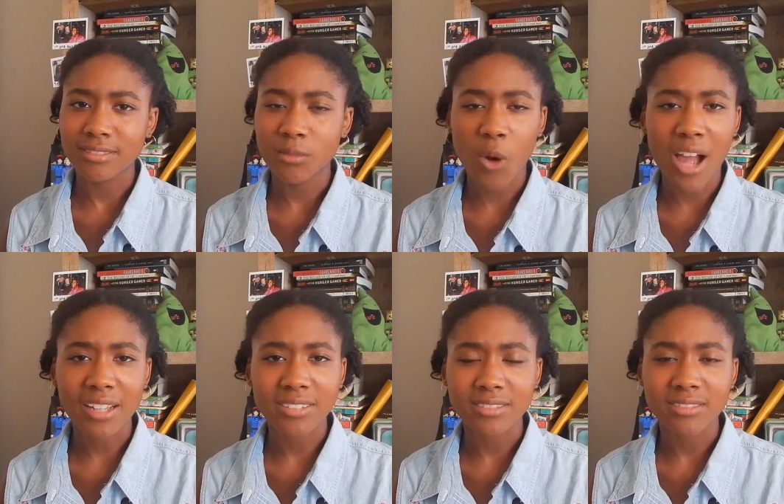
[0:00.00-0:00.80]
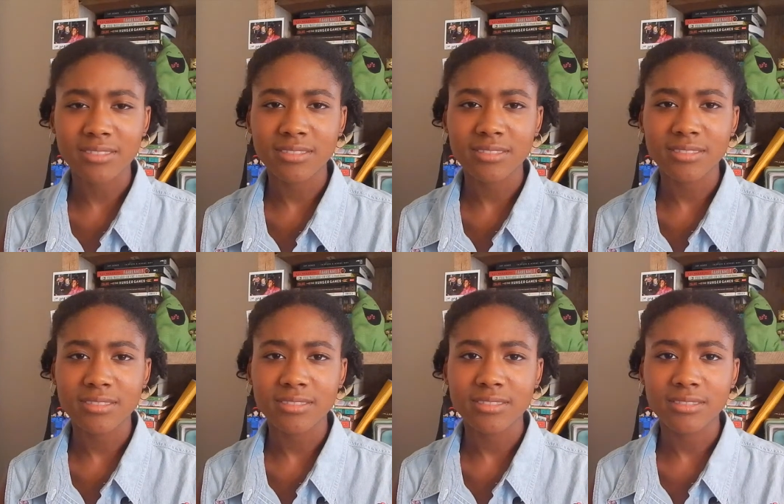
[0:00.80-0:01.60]
Why?
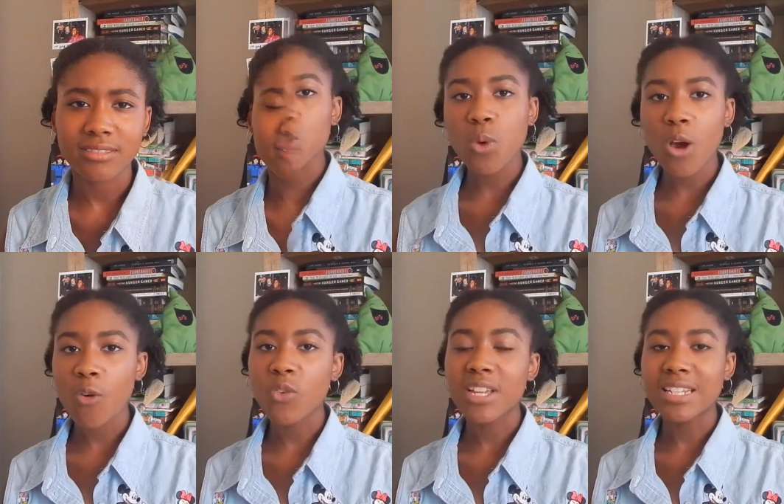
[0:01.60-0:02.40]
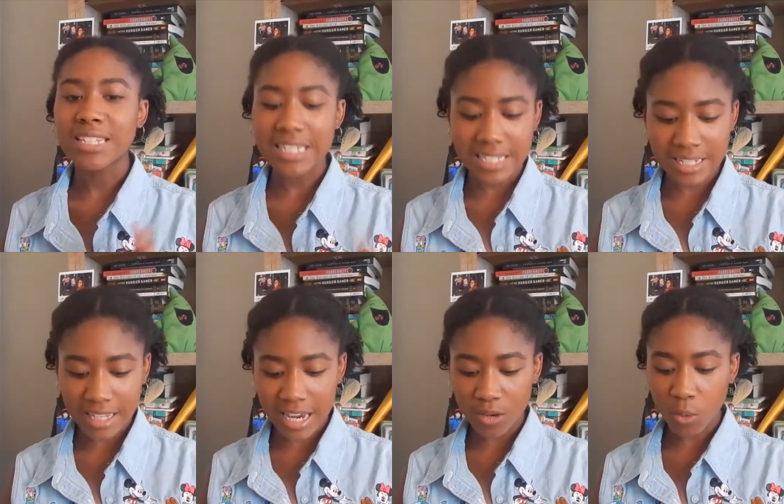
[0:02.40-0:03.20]
Number 12,
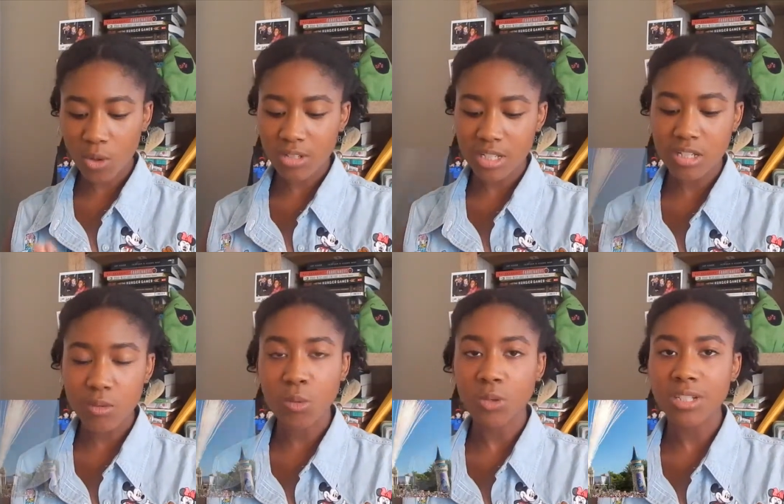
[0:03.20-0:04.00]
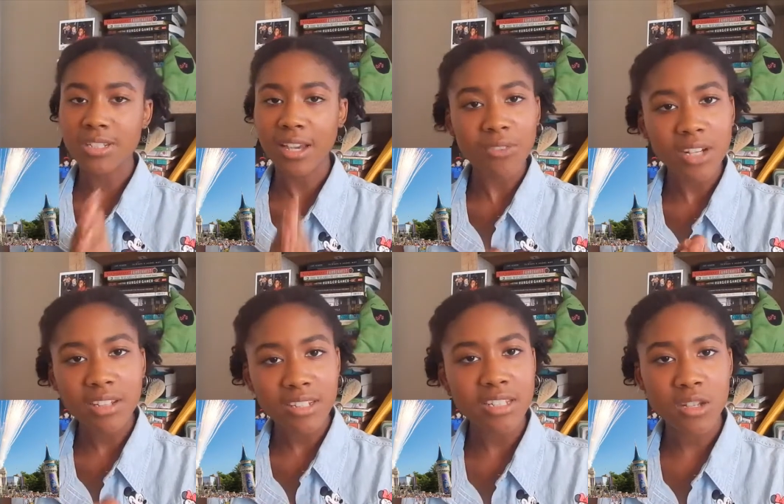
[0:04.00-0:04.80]
Disneyland or Disney World?
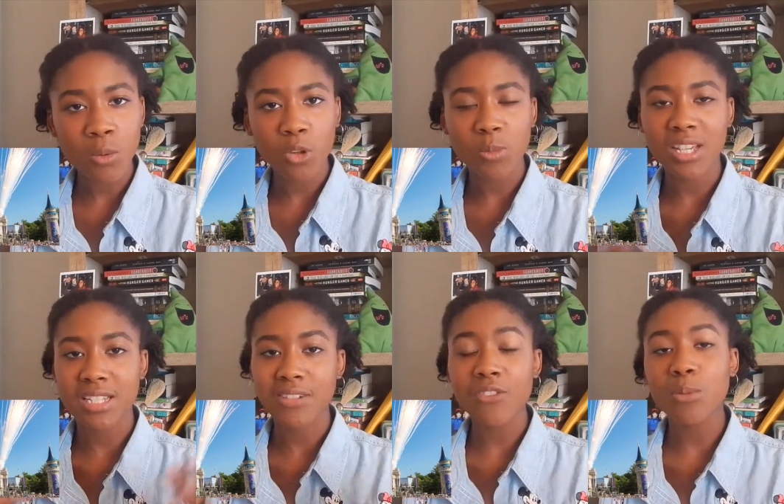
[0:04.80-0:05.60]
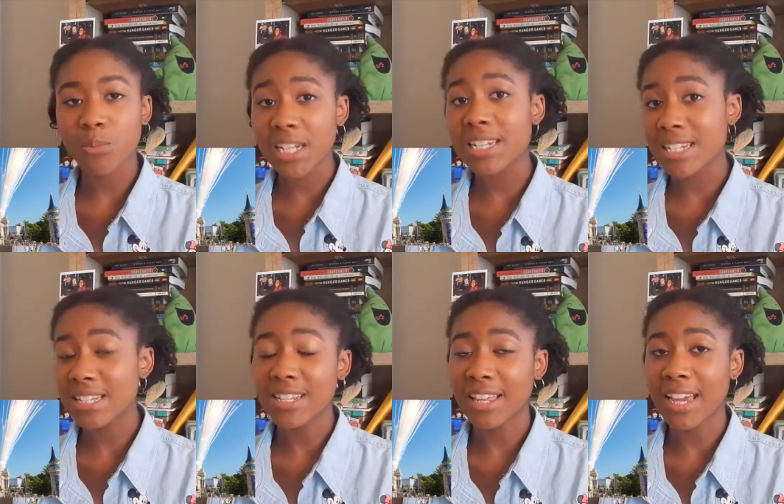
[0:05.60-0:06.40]
Definitely Disney World because I've never been to
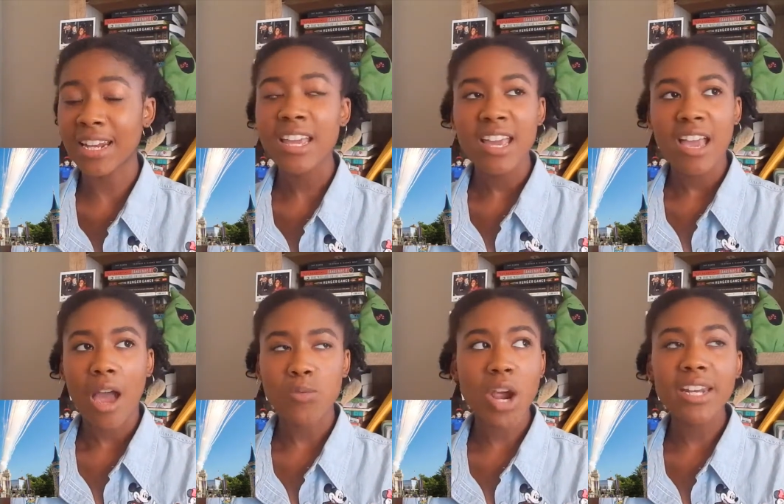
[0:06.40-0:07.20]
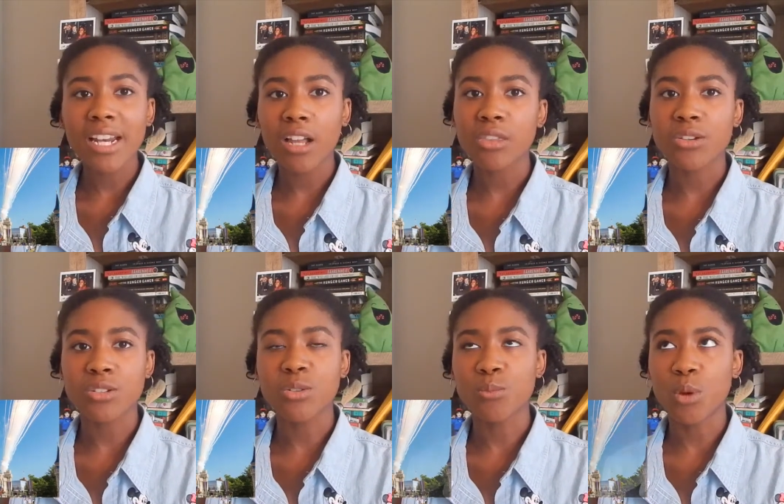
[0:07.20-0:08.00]
Disneyland. I'm trying to get out there
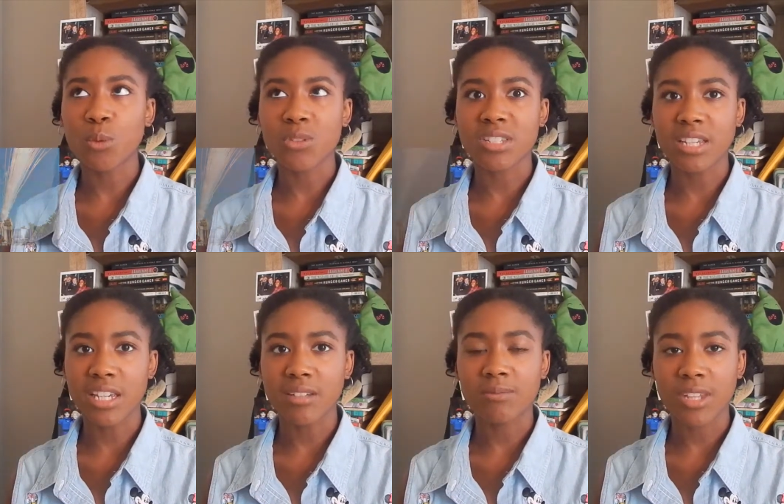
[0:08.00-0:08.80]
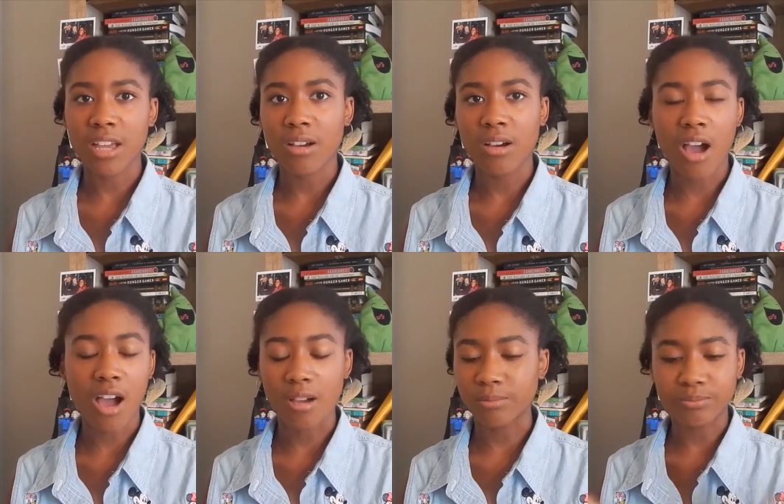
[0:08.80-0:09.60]
soon, but we'll see
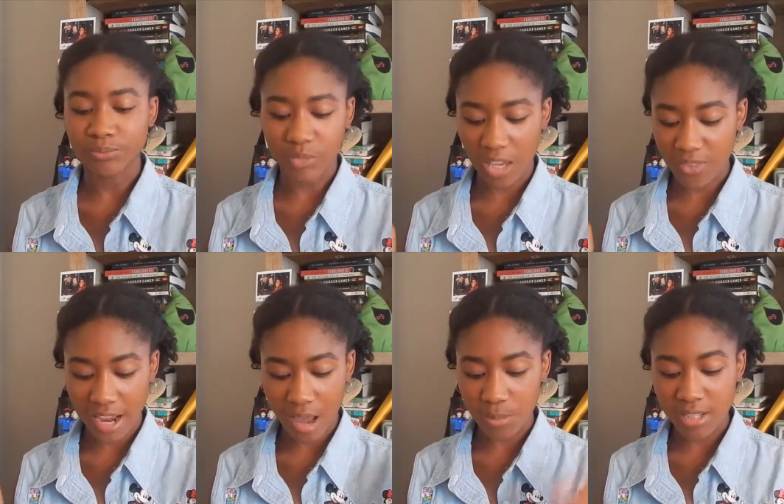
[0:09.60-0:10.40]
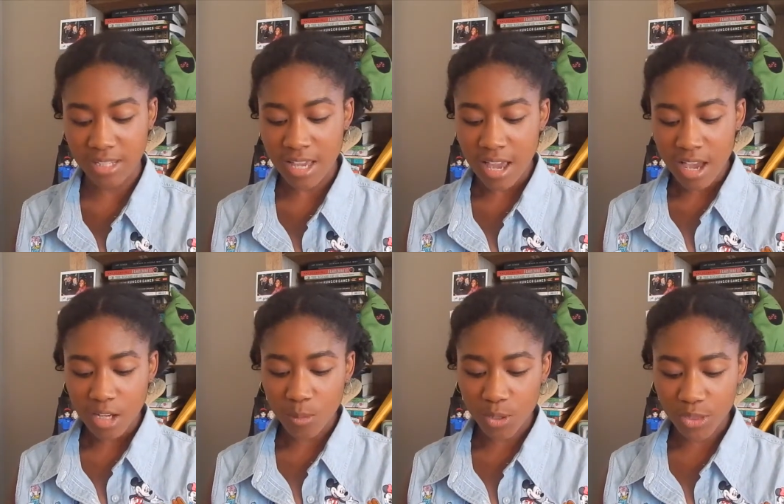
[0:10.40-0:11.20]
if that happens.
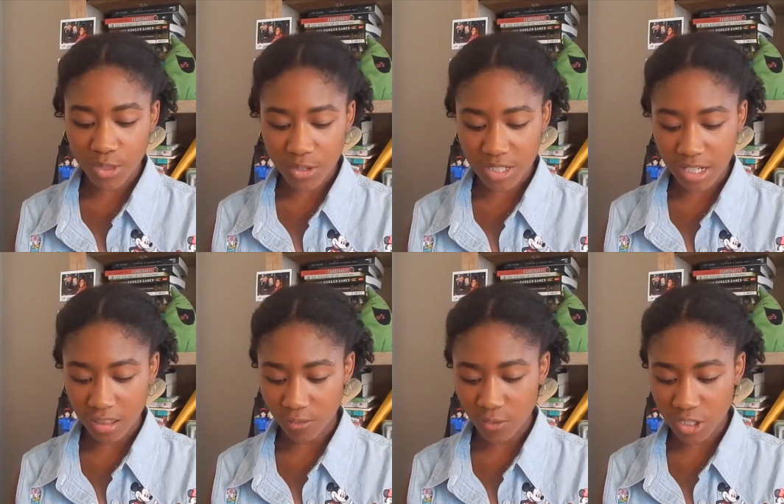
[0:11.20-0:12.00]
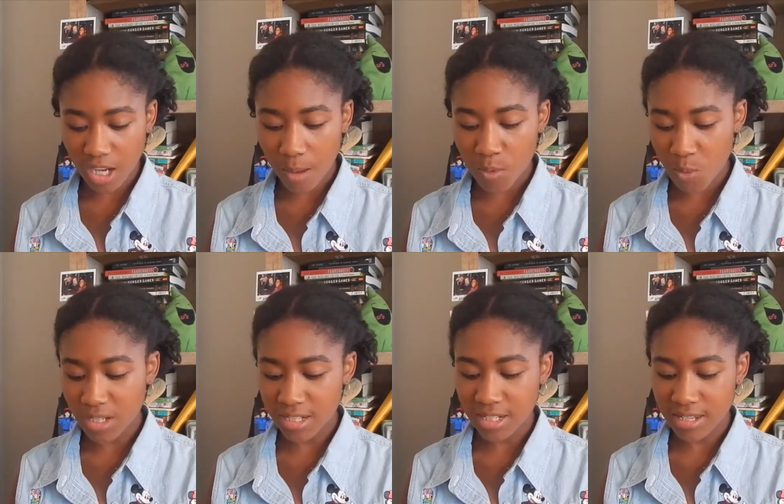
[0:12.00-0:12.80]
Number 13, the first time we
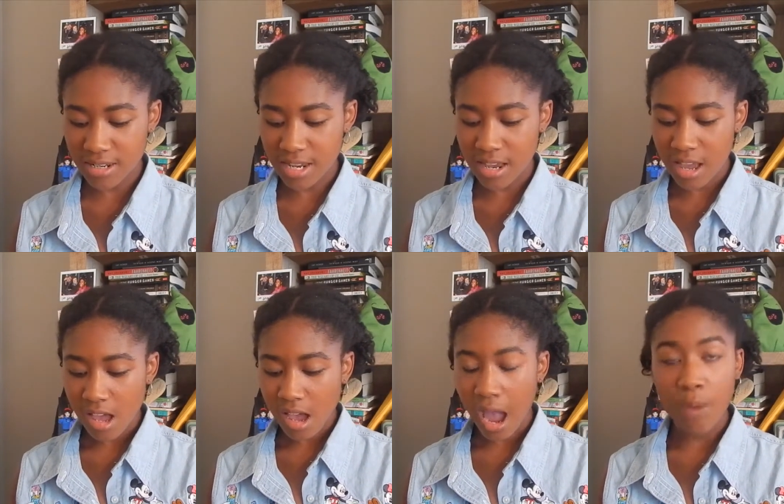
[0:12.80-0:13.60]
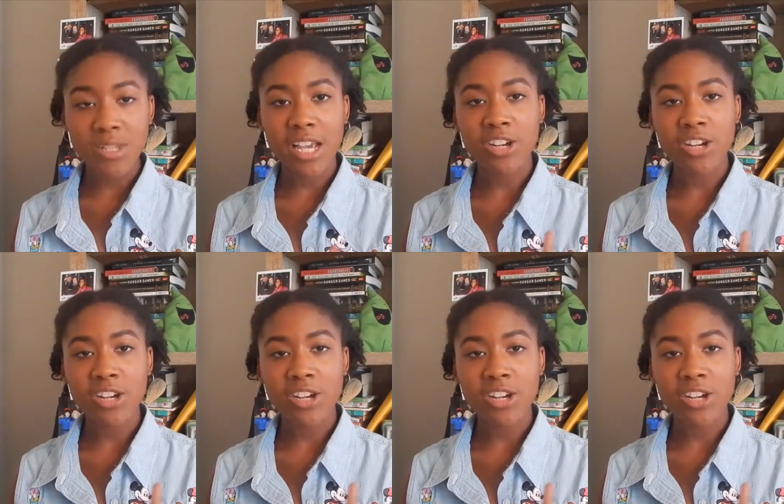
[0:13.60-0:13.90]
went to Disney, I was